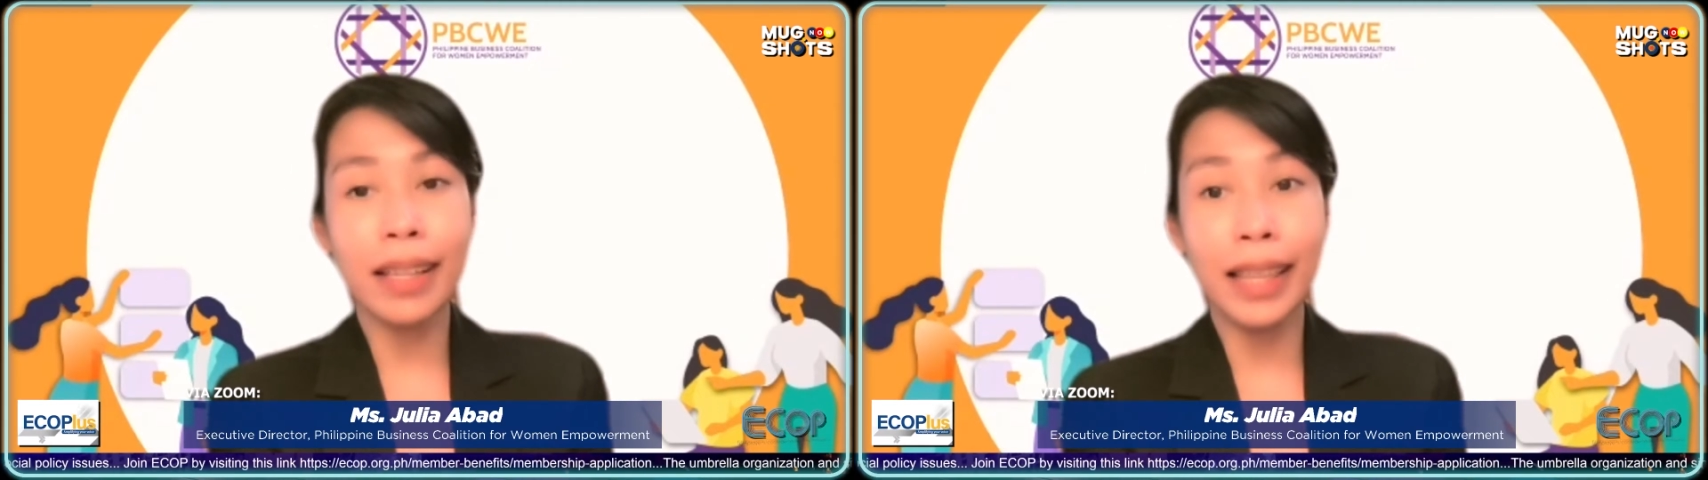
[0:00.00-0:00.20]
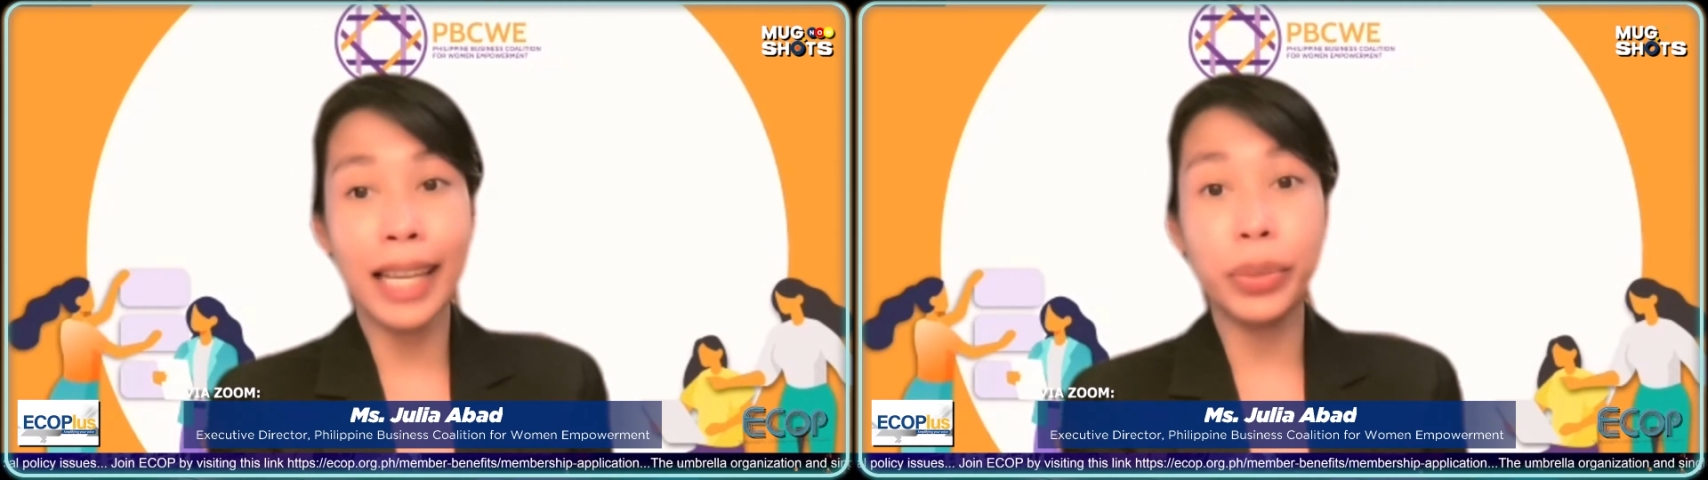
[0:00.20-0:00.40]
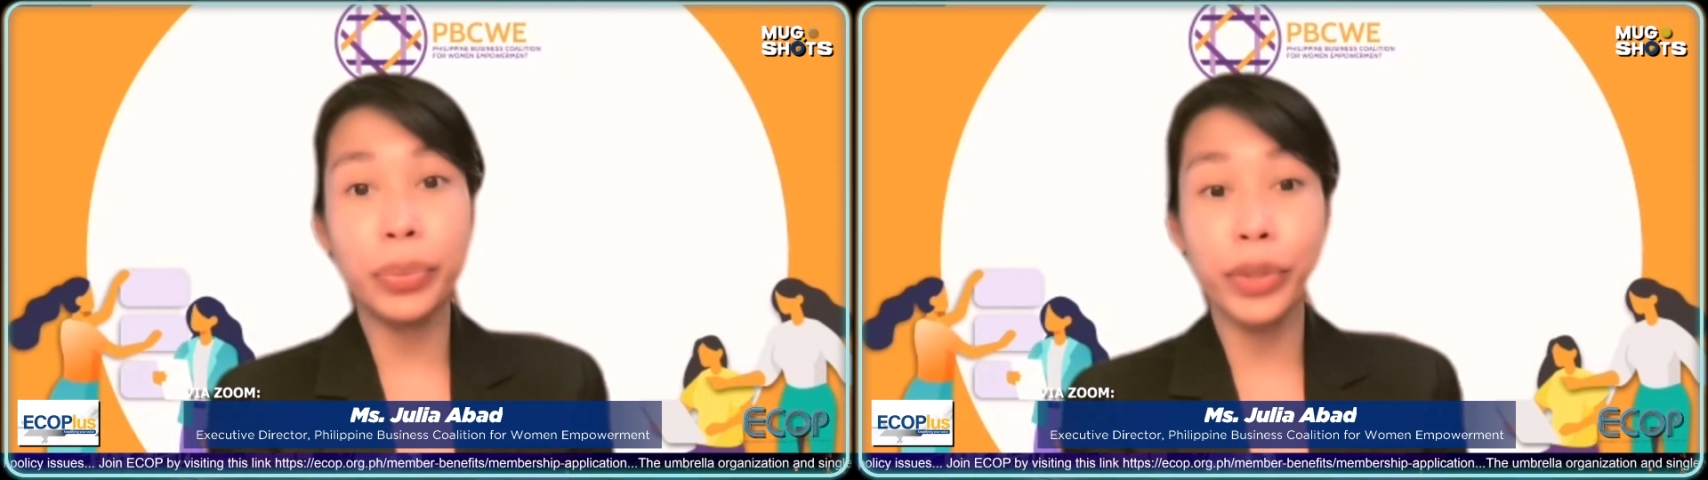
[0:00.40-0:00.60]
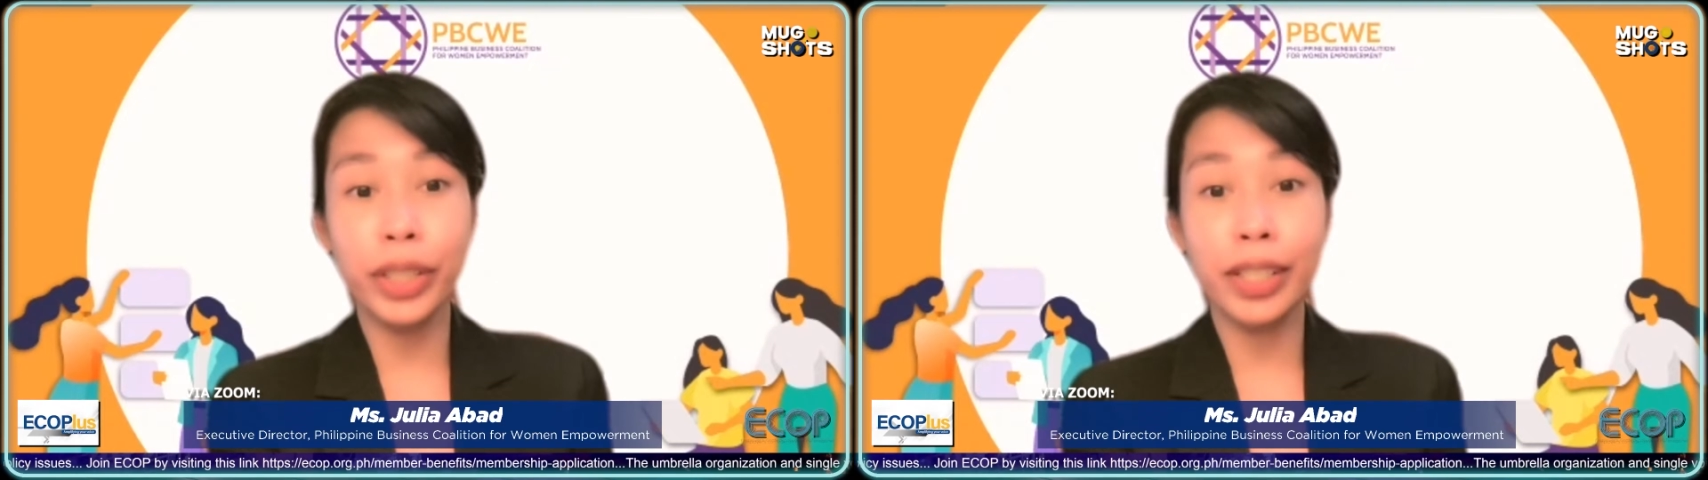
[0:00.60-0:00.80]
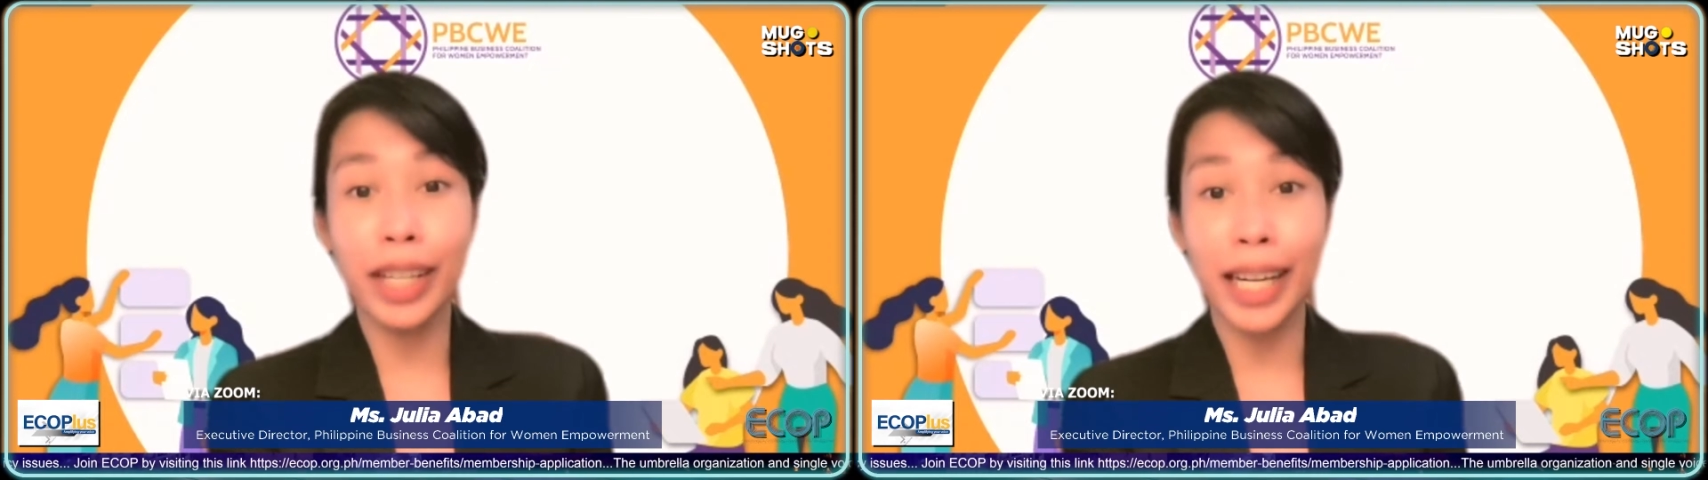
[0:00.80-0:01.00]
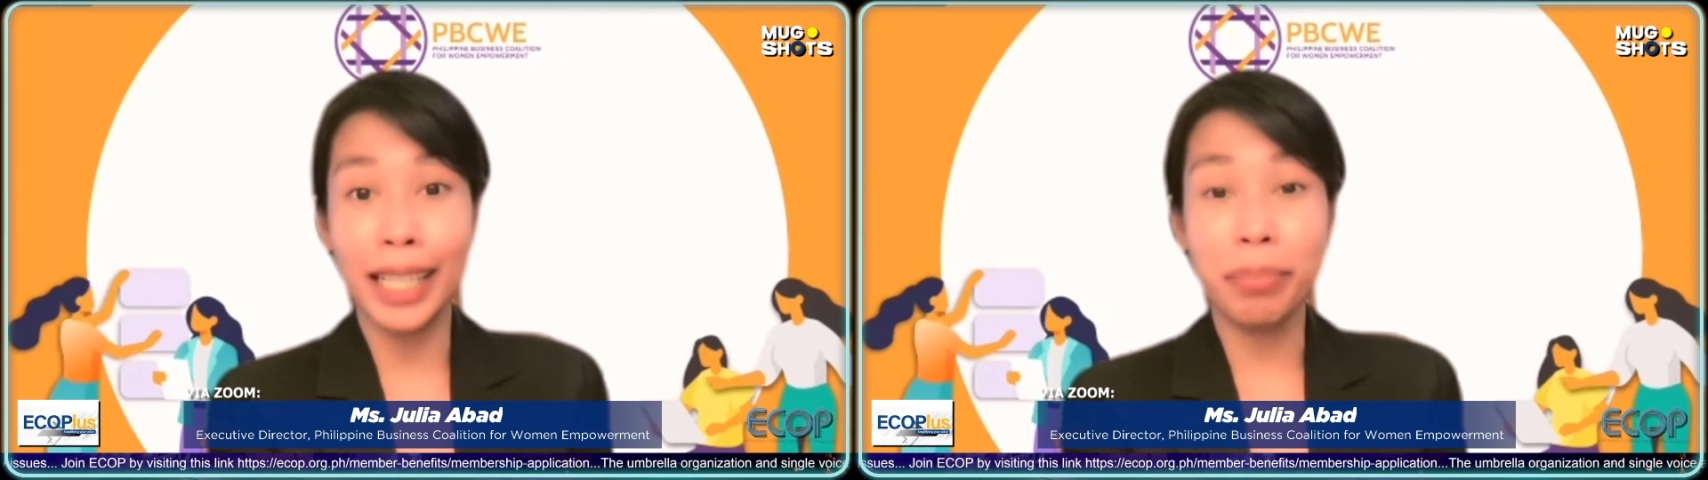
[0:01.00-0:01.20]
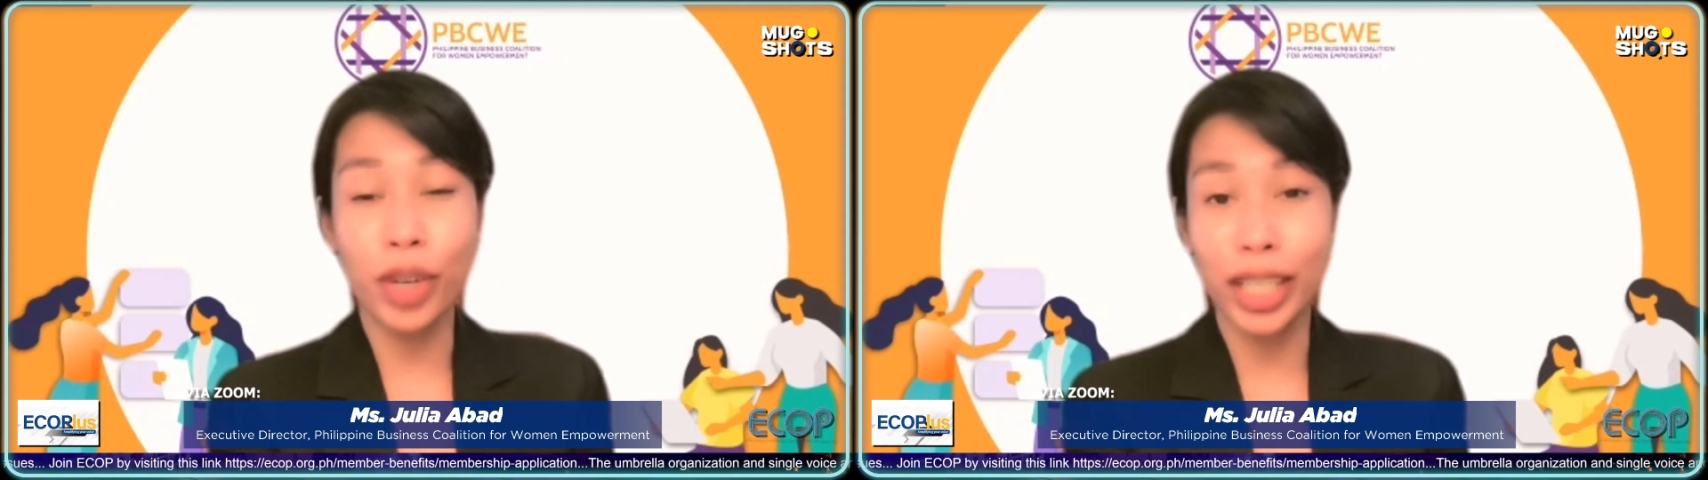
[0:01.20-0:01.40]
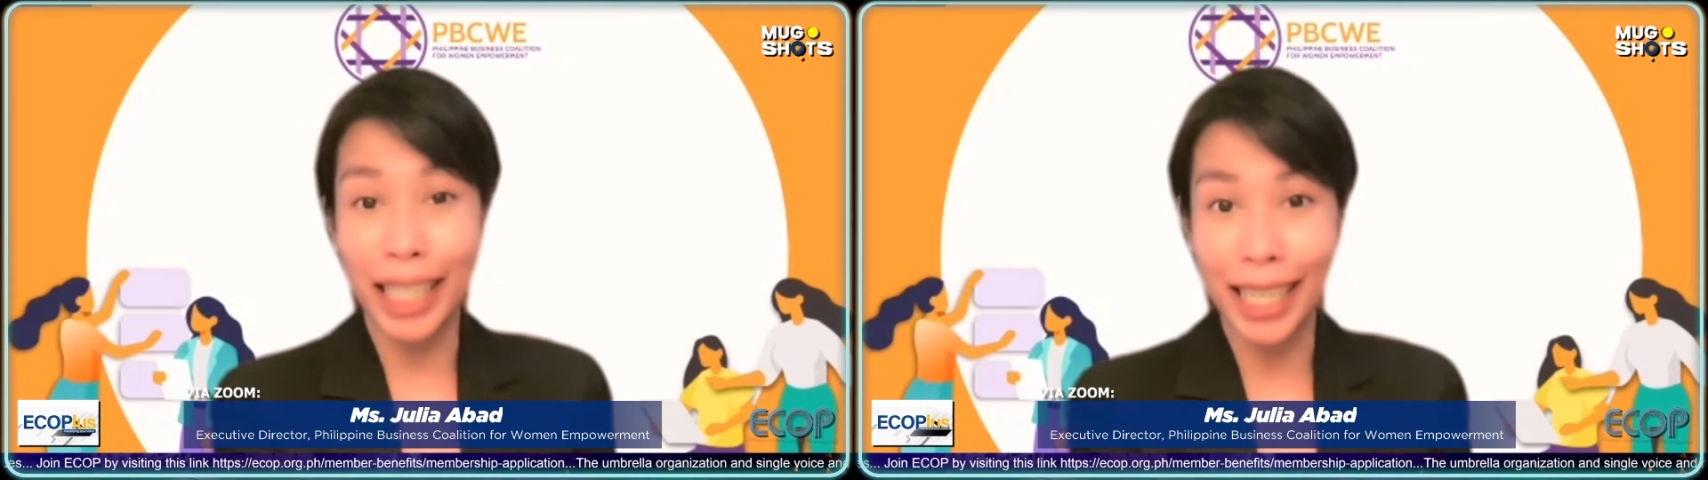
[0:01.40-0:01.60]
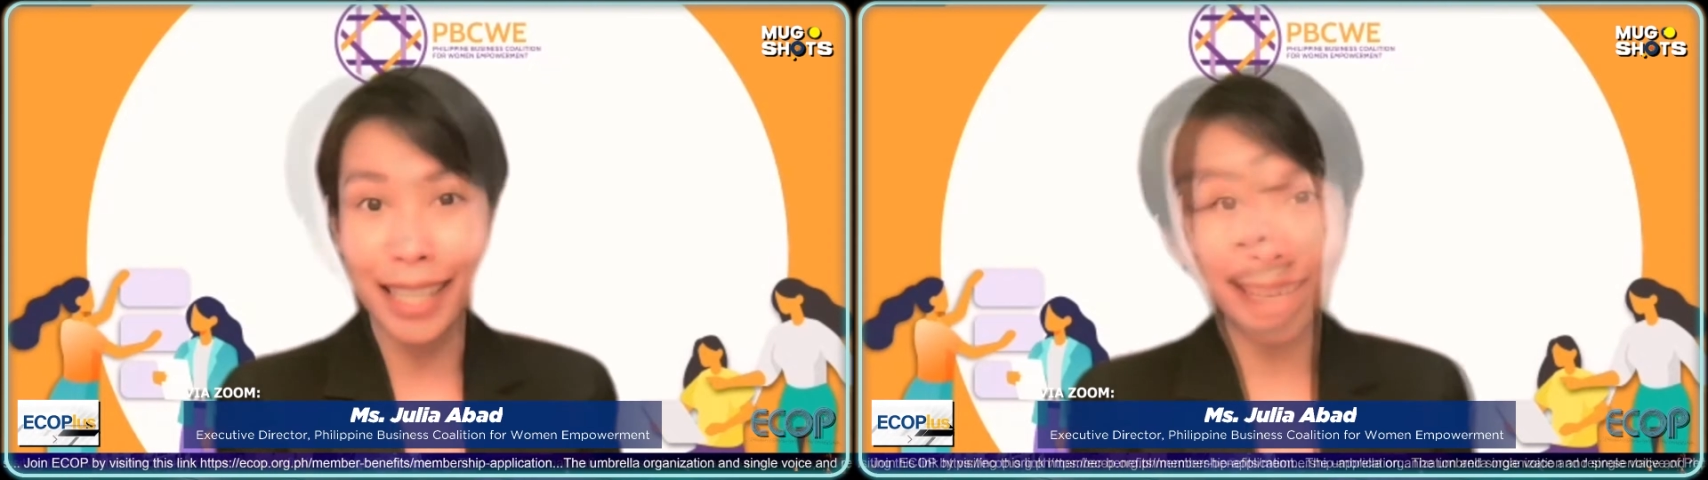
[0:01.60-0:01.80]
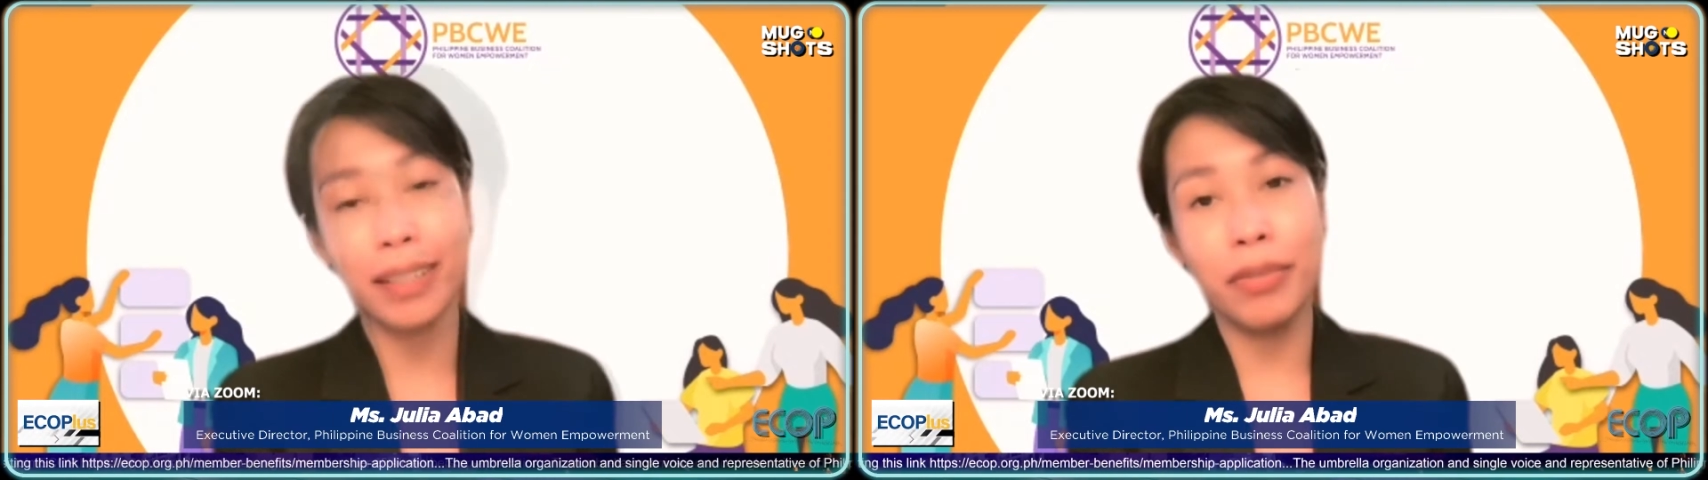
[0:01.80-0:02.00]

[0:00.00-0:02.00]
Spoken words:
that would create more data,